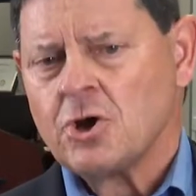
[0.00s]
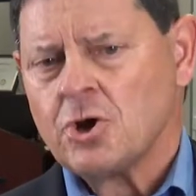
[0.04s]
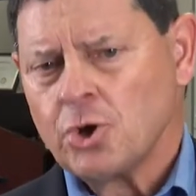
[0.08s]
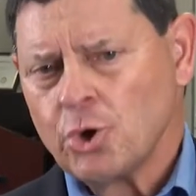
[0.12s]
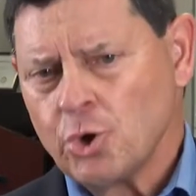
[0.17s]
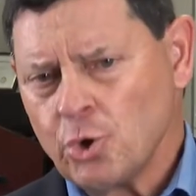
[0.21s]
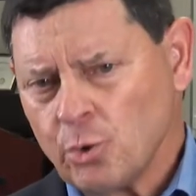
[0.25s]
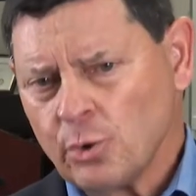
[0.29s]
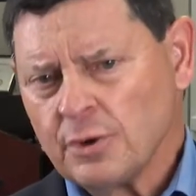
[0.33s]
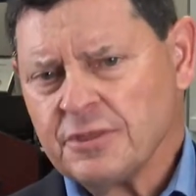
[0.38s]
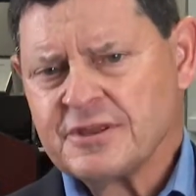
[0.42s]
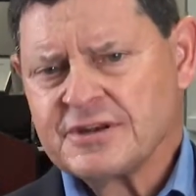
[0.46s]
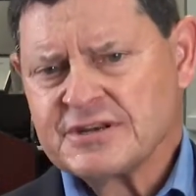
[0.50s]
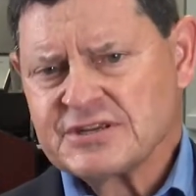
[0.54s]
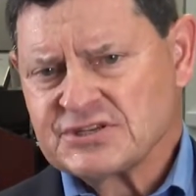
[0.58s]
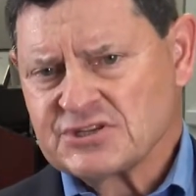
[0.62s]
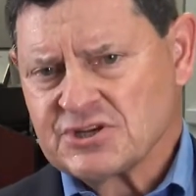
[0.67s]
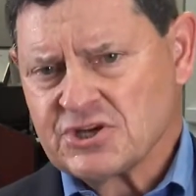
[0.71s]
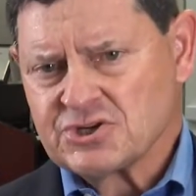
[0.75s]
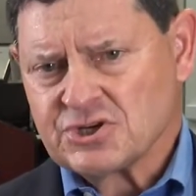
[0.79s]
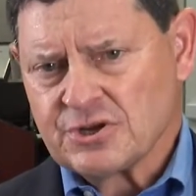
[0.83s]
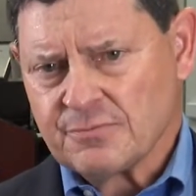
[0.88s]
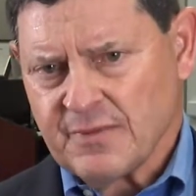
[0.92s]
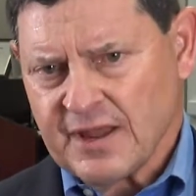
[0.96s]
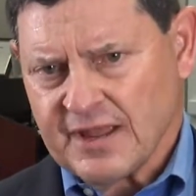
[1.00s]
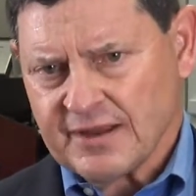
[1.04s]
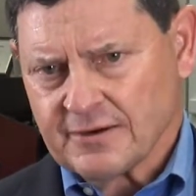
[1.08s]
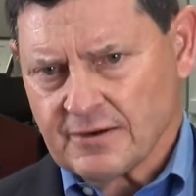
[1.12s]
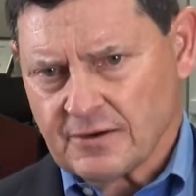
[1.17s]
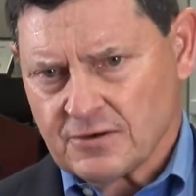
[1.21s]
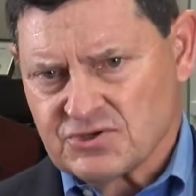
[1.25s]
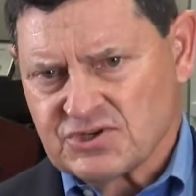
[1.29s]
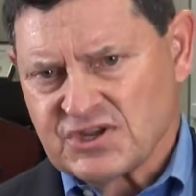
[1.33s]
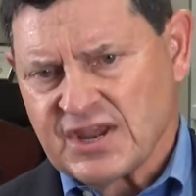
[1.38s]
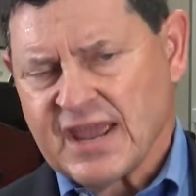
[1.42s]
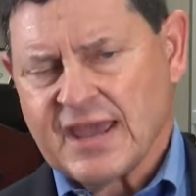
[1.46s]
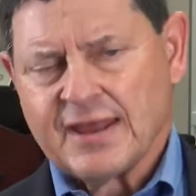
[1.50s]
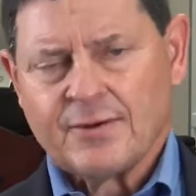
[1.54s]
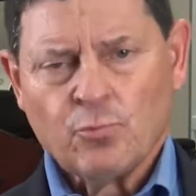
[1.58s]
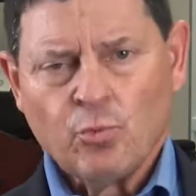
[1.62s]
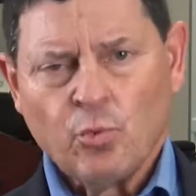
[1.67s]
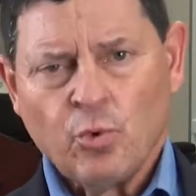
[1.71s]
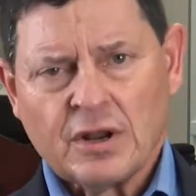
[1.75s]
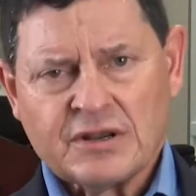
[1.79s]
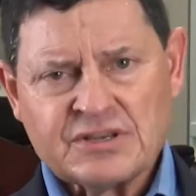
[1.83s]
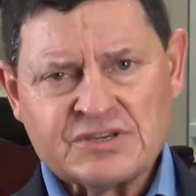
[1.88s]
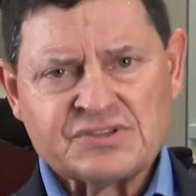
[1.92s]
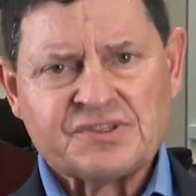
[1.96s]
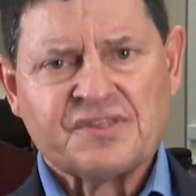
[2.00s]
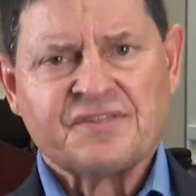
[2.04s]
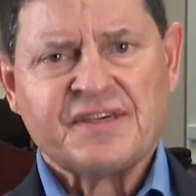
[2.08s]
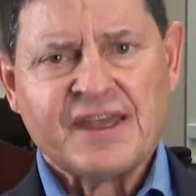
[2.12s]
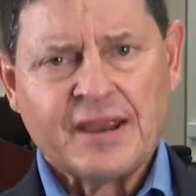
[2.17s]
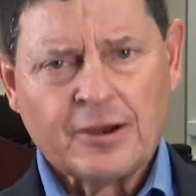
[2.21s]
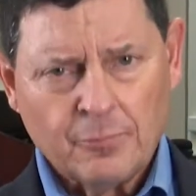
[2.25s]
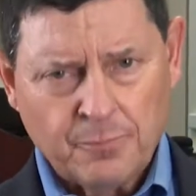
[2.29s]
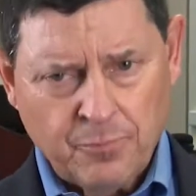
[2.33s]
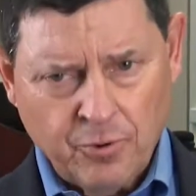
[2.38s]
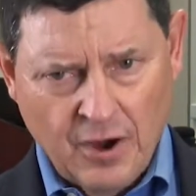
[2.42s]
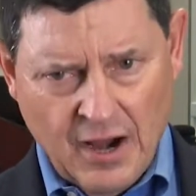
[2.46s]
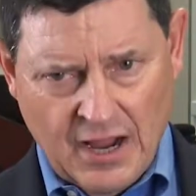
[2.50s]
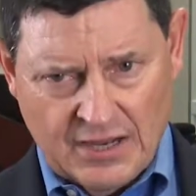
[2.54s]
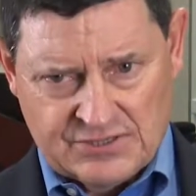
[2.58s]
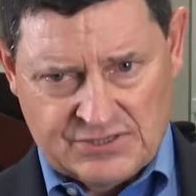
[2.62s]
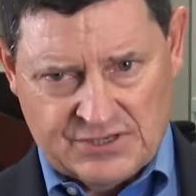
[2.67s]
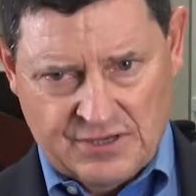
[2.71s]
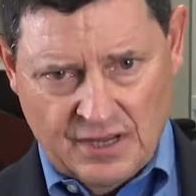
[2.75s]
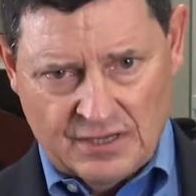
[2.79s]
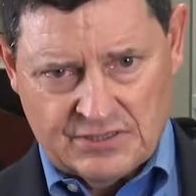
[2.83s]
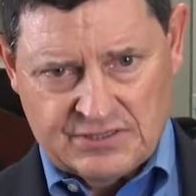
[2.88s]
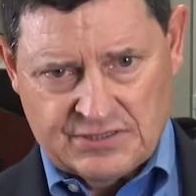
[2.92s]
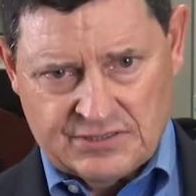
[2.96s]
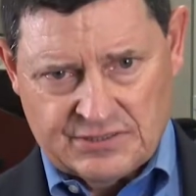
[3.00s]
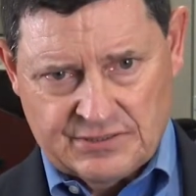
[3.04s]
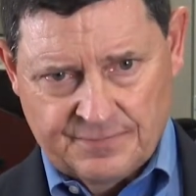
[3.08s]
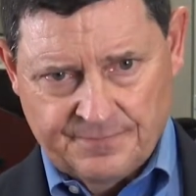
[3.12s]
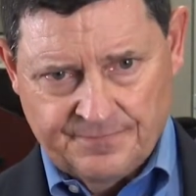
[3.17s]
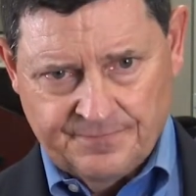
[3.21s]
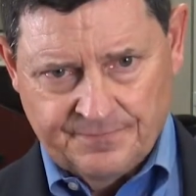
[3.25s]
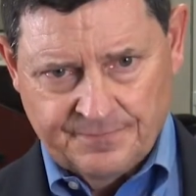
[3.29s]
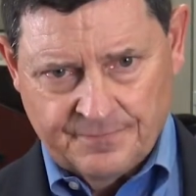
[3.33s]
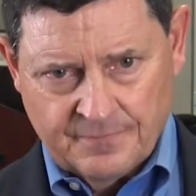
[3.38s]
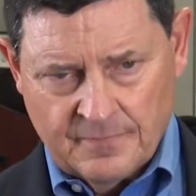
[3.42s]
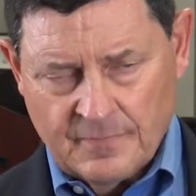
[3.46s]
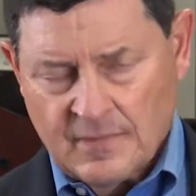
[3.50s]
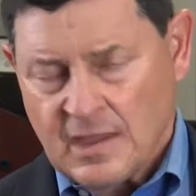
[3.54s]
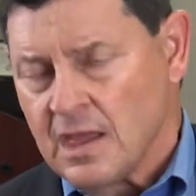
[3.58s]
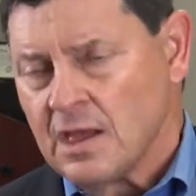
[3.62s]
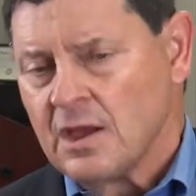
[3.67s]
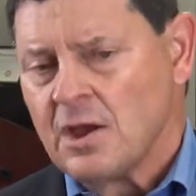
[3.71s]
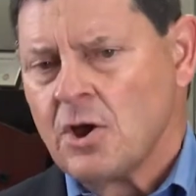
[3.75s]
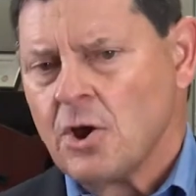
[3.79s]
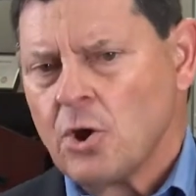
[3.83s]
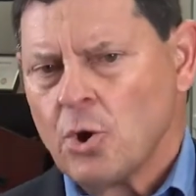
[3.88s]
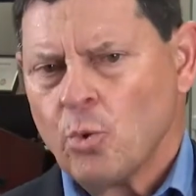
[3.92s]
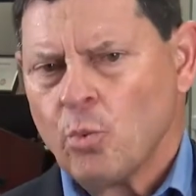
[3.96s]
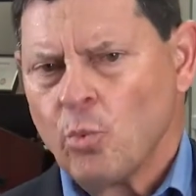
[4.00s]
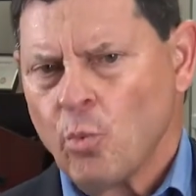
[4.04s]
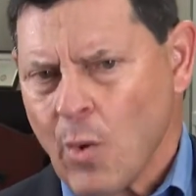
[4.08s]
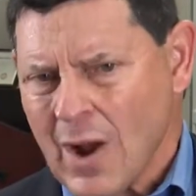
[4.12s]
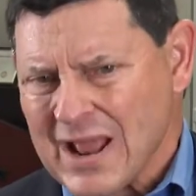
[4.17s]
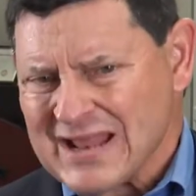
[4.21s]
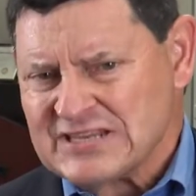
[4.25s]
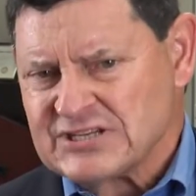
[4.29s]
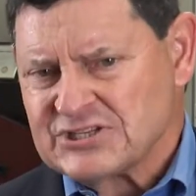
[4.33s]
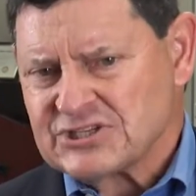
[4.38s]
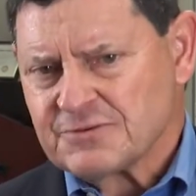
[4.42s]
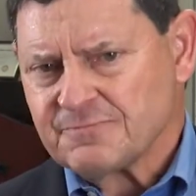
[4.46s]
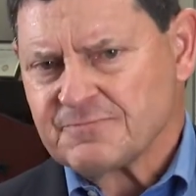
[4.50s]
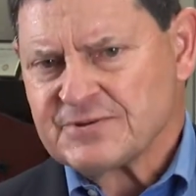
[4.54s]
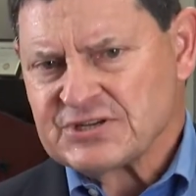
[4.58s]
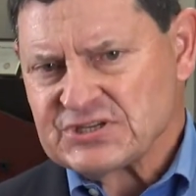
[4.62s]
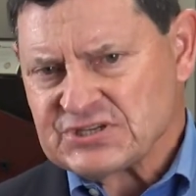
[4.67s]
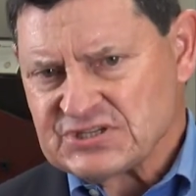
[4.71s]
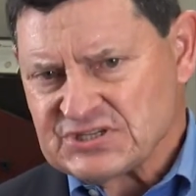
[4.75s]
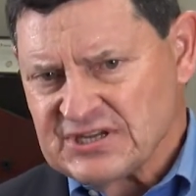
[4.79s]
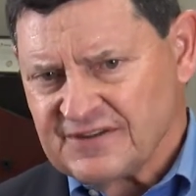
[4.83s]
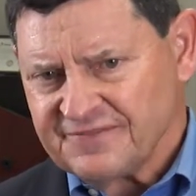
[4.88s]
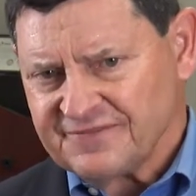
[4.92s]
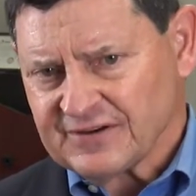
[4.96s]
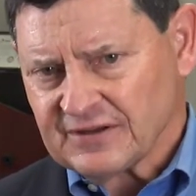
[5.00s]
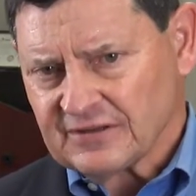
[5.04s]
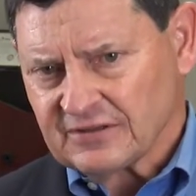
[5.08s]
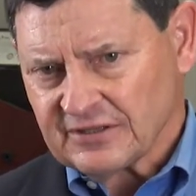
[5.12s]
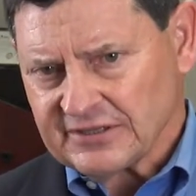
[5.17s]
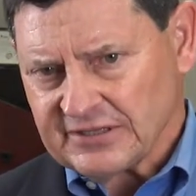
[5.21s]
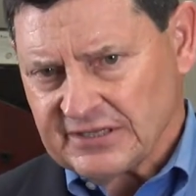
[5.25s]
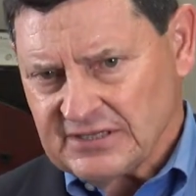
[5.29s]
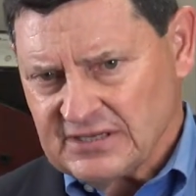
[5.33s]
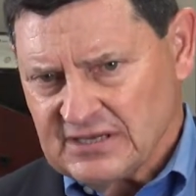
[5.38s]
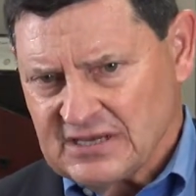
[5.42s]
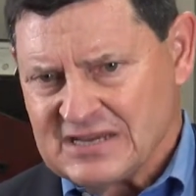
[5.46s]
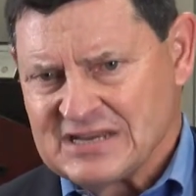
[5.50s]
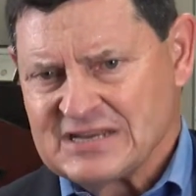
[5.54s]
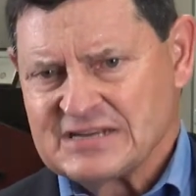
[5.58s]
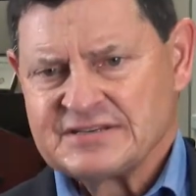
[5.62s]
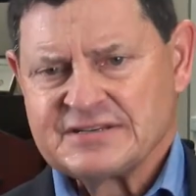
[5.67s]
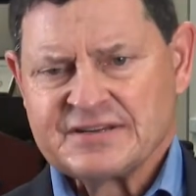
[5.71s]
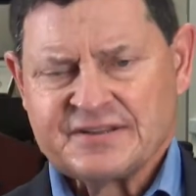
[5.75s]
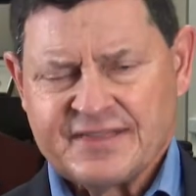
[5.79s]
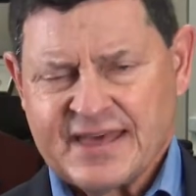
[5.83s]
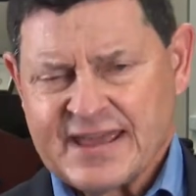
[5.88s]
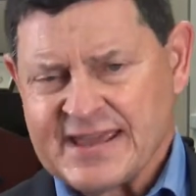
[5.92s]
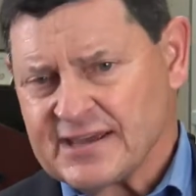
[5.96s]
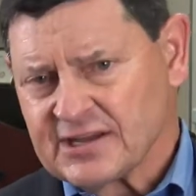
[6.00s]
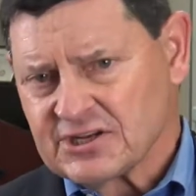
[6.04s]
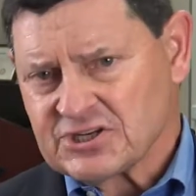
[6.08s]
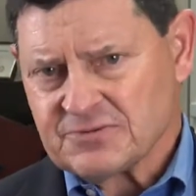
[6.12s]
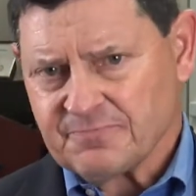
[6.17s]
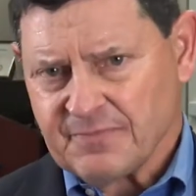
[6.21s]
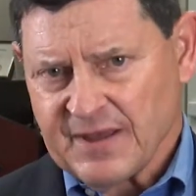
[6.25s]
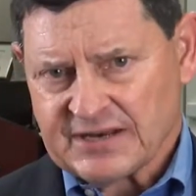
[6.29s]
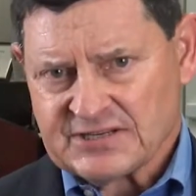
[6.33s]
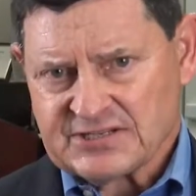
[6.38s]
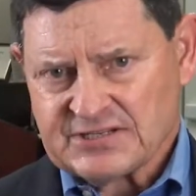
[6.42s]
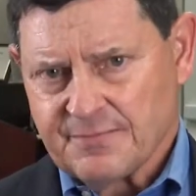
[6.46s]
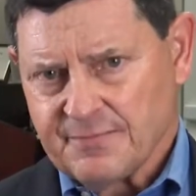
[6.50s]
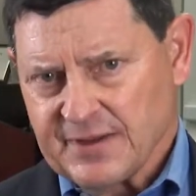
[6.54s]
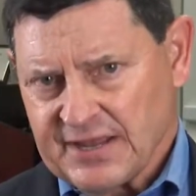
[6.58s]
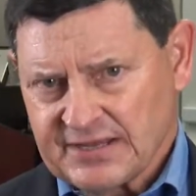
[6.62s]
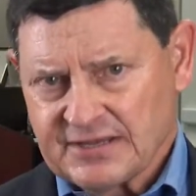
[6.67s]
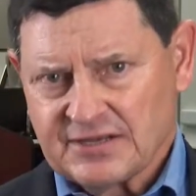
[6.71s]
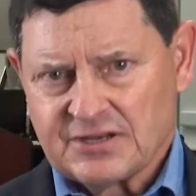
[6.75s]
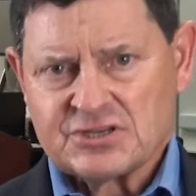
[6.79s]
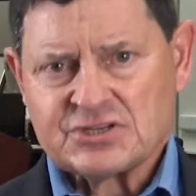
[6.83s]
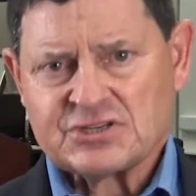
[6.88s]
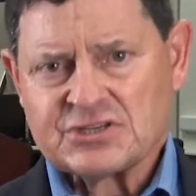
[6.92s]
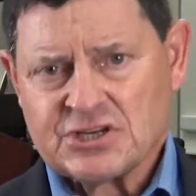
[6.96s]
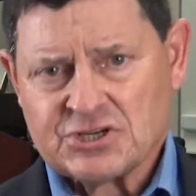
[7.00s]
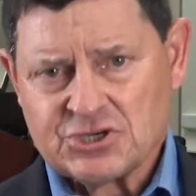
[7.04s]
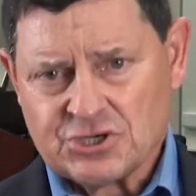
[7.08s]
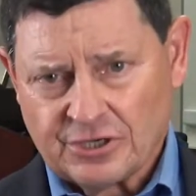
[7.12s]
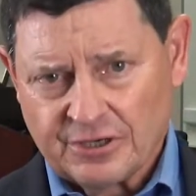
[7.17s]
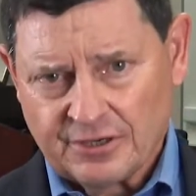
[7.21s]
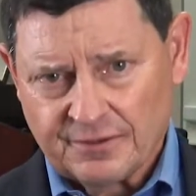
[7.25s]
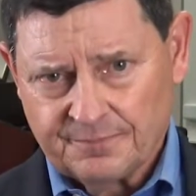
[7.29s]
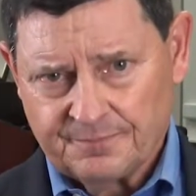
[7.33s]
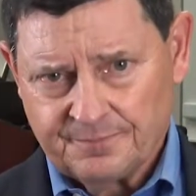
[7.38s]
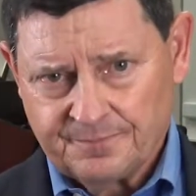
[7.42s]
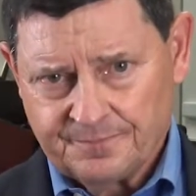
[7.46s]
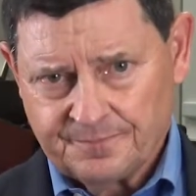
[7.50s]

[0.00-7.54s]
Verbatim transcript: Who are the decision makers and what is their process? When specifically do they expect to make a decision?